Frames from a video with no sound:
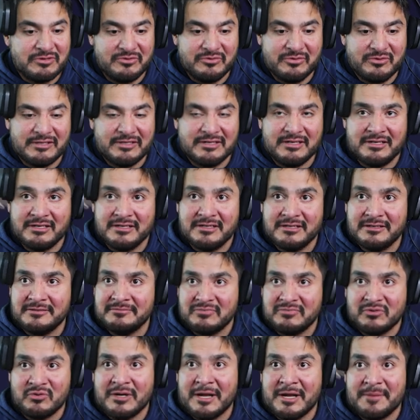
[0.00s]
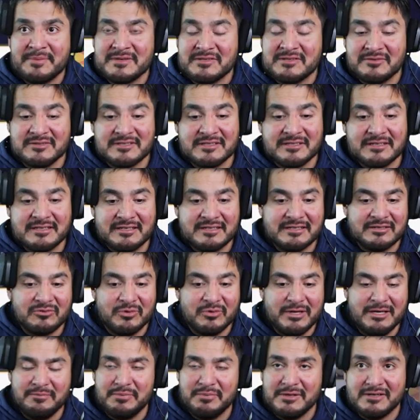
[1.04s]
doing uh, three episodes in a, in a
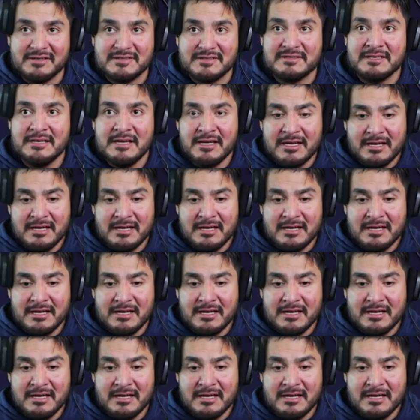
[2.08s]
week, because